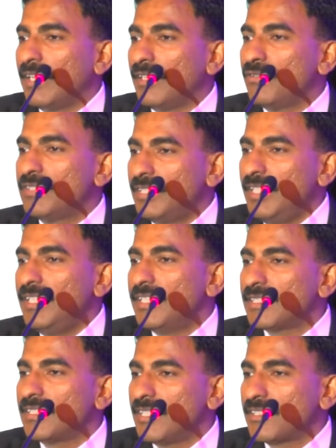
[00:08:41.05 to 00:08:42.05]
You see
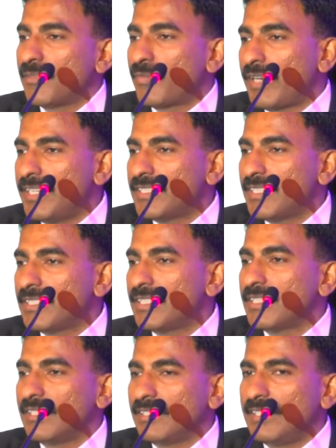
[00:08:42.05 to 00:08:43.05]
there's a surge of prices,
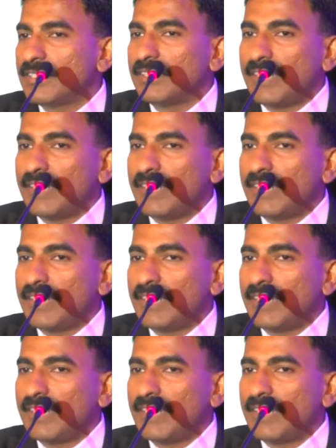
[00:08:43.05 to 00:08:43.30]
there's a